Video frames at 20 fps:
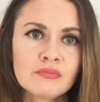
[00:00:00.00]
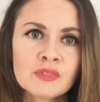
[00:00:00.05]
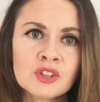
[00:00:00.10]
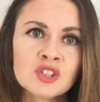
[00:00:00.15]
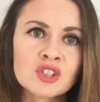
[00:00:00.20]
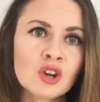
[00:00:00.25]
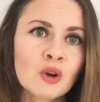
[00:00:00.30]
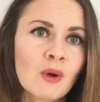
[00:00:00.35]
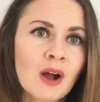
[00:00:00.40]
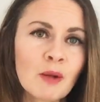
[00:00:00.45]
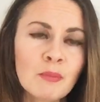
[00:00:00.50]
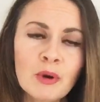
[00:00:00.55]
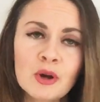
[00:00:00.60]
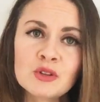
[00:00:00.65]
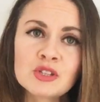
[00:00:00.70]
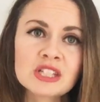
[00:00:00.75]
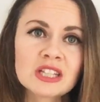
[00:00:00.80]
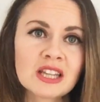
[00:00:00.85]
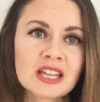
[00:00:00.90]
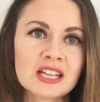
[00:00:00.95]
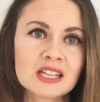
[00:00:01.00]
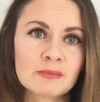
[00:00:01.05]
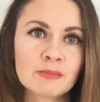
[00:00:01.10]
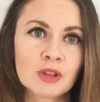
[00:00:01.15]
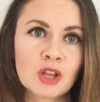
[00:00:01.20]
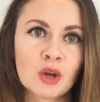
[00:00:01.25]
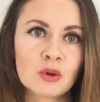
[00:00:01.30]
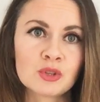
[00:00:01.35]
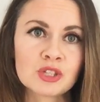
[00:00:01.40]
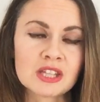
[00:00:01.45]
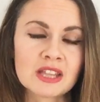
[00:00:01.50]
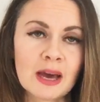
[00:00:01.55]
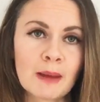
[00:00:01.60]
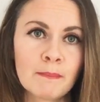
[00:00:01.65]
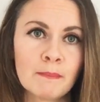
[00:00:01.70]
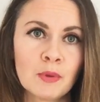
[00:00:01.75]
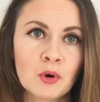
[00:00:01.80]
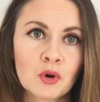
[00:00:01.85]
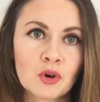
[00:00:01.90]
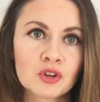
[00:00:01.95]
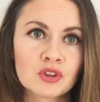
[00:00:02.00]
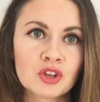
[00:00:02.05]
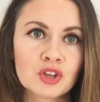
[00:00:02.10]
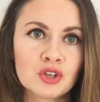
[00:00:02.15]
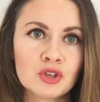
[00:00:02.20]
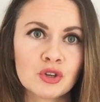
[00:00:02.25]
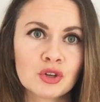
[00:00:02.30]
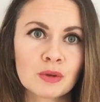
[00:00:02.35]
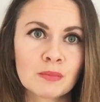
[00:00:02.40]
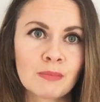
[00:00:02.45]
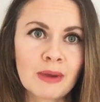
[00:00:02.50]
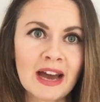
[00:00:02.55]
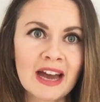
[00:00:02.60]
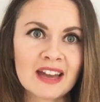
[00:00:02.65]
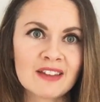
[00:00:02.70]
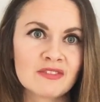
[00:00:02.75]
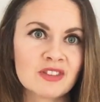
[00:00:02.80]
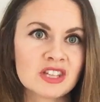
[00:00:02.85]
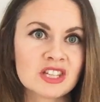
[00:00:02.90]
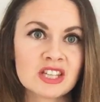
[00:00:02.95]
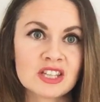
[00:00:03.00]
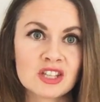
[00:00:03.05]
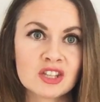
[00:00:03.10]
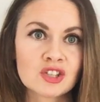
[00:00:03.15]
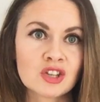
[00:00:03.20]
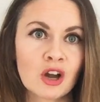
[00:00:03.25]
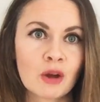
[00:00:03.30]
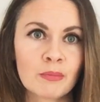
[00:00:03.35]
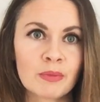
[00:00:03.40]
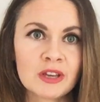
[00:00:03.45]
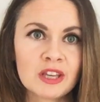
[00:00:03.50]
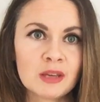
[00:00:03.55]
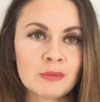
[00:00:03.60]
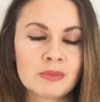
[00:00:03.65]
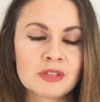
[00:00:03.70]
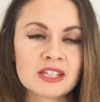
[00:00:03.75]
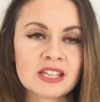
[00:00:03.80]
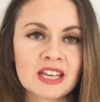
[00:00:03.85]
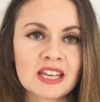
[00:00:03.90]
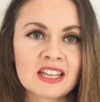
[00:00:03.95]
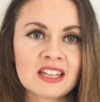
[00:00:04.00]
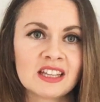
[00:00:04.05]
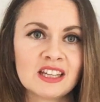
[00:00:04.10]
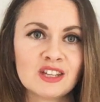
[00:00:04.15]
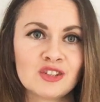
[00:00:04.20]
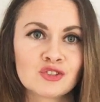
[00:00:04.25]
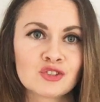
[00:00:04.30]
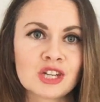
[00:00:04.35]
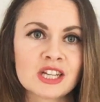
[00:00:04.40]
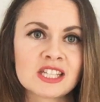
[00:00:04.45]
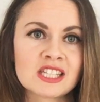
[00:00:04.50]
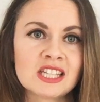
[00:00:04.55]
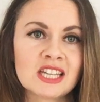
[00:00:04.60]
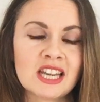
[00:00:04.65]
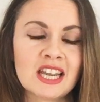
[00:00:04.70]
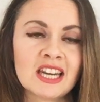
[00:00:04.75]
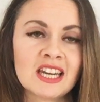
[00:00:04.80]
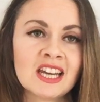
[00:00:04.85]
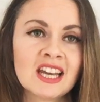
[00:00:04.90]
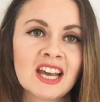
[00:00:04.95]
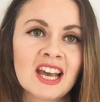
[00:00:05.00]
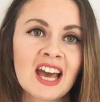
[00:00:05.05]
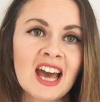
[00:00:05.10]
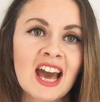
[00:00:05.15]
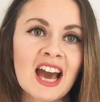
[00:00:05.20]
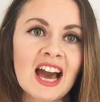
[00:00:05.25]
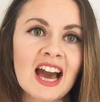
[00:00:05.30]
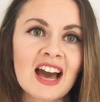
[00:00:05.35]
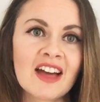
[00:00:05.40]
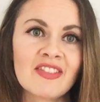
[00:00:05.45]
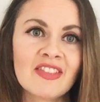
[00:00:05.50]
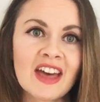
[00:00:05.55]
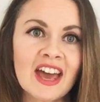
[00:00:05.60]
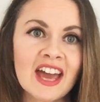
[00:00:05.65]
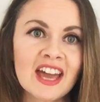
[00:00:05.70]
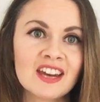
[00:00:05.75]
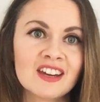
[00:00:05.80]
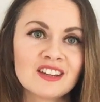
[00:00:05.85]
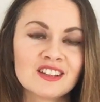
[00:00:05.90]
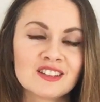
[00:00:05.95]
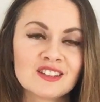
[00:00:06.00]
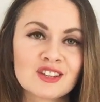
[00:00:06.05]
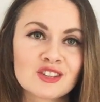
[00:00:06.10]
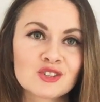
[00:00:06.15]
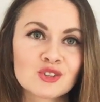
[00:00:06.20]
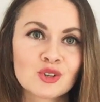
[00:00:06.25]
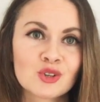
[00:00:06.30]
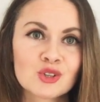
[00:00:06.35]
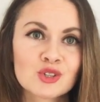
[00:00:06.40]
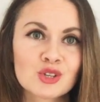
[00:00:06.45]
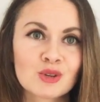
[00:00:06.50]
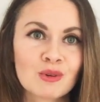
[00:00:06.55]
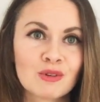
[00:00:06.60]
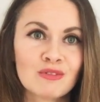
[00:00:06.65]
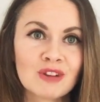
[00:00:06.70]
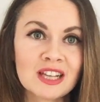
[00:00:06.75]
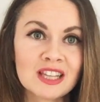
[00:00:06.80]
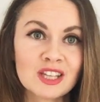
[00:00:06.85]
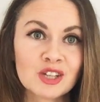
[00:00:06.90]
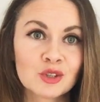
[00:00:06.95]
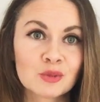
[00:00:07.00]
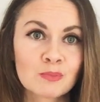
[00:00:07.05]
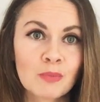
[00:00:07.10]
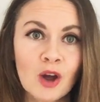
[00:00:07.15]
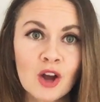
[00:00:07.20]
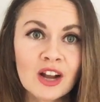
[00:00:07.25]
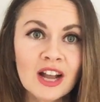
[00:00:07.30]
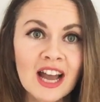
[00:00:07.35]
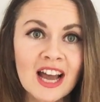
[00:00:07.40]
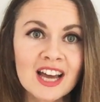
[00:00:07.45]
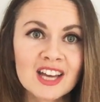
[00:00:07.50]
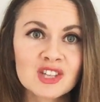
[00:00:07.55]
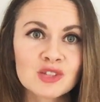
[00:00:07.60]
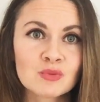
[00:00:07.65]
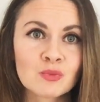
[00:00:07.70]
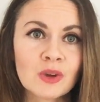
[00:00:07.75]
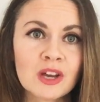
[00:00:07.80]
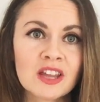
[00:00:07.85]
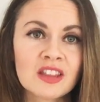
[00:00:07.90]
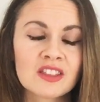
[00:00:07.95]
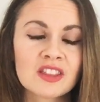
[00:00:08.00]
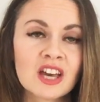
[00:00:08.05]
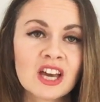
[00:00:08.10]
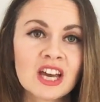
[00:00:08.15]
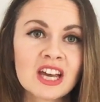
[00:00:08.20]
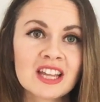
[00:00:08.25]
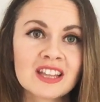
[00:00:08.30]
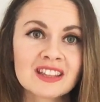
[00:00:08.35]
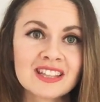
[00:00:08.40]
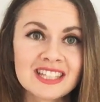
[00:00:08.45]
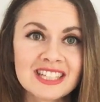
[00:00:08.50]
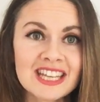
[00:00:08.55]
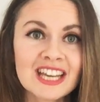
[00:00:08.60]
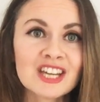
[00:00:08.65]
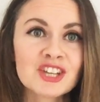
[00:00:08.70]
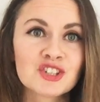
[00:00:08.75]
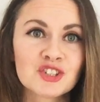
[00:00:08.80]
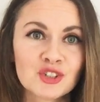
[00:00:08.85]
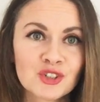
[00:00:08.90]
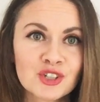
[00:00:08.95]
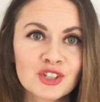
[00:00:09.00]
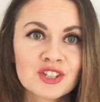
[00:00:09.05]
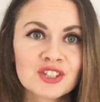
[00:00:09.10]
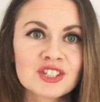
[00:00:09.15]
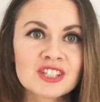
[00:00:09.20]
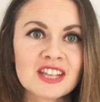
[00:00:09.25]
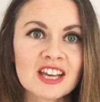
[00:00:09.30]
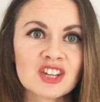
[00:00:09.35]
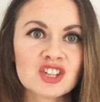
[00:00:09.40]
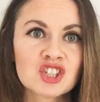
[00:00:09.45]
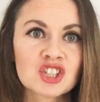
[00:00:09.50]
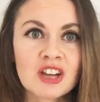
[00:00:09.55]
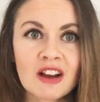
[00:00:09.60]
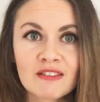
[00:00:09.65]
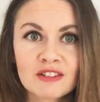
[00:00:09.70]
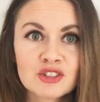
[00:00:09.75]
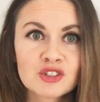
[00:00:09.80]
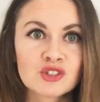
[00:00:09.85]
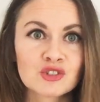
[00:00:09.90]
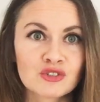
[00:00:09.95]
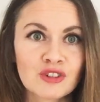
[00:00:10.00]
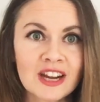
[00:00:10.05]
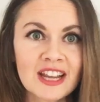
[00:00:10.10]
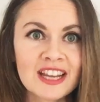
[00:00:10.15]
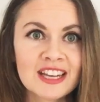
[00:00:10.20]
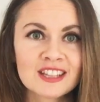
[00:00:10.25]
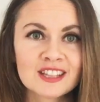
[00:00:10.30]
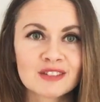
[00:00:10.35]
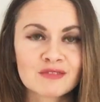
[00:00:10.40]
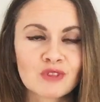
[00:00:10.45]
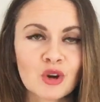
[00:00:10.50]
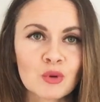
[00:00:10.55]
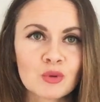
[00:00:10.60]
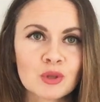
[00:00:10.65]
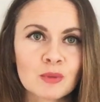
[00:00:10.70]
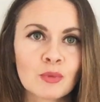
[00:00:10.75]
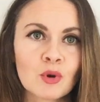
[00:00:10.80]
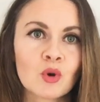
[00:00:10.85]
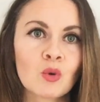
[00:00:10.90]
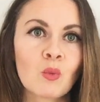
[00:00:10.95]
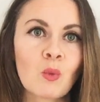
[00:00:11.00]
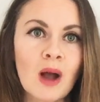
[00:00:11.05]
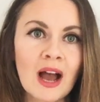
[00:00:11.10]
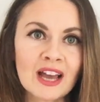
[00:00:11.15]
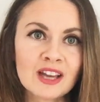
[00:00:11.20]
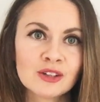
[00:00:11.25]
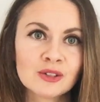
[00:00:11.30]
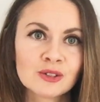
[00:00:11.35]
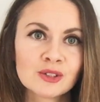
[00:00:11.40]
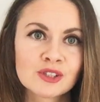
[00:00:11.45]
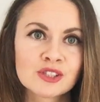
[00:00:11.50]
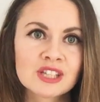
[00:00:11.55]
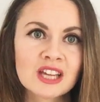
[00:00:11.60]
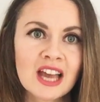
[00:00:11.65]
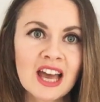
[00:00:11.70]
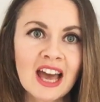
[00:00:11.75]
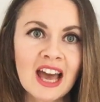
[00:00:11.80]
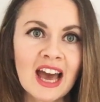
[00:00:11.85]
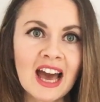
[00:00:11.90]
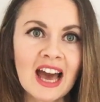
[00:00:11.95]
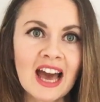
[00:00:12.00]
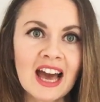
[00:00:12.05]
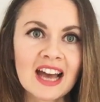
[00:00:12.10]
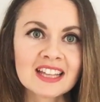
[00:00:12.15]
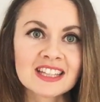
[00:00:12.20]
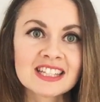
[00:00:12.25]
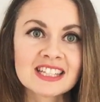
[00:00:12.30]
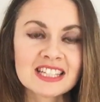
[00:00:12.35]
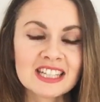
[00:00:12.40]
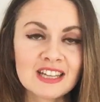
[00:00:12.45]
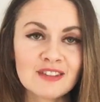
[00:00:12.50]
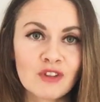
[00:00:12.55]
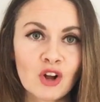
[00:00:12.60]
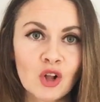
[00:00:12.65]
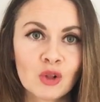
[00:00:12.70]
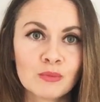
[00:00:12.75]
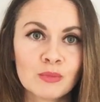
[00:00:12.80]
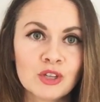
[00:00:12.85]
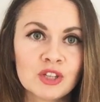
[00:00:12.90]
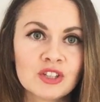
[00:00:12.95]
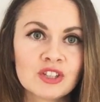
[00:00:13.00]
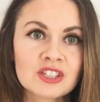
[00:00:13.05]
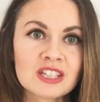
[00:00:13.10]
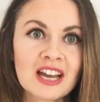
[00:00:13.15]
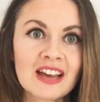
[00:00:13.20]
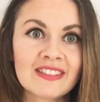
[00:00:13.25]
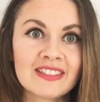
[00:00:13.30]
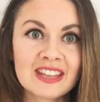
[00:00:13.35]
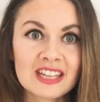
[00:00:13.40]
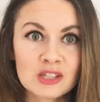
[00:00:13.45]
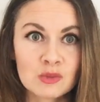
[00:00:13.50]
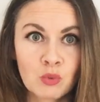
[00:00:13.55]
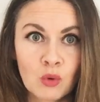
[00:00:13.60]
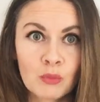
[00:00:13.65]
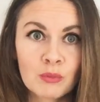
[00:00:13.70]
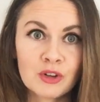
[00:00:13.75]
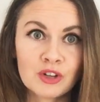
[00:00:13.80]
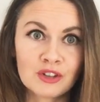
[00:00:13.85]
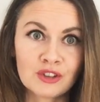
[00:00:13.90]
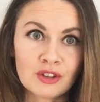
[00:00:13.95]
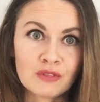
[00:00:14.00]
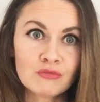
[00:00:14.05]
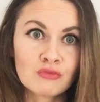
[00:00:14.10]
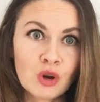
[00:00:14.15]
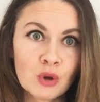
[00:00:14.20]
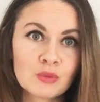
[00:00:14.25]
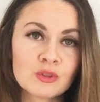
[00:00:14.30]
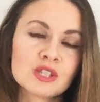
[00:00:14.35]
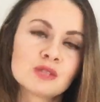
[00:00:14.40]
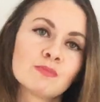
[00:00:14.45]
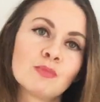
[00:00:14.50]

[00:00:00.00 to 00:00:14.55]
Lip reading: So I'll post a link below to that book that you can buy if this is a topic you're particularly interested in. And then there's also a really good podcast with the Dear Sugars, that's Cheryl Strayed that wrote the book Wild, and Steve Almond, and this woman that wrote this